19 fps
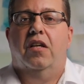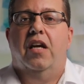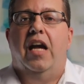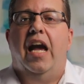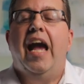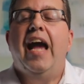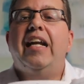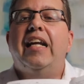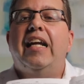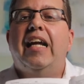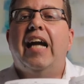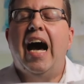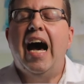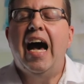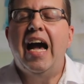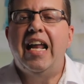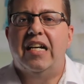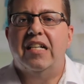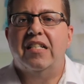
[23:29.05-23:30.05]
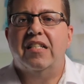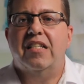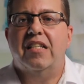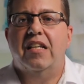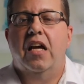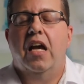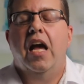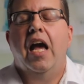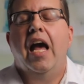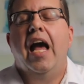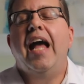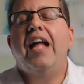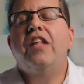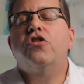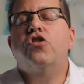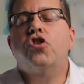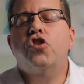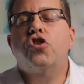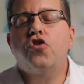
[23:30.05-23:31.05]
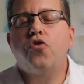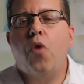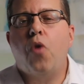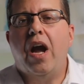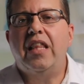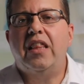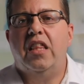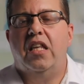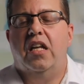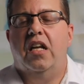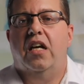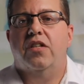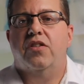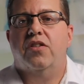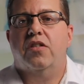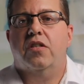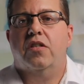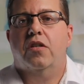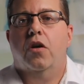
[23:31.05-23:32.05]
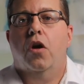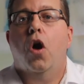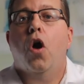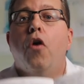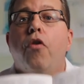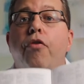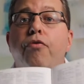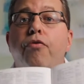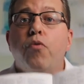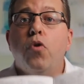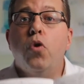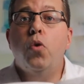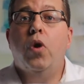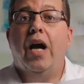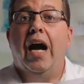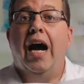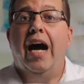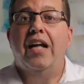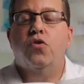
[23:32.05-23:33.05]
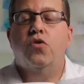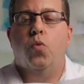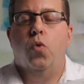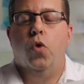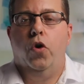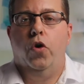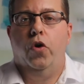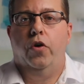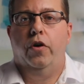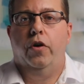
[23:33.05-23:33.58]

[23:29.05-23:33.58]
and guide us and strengthen us through God's word.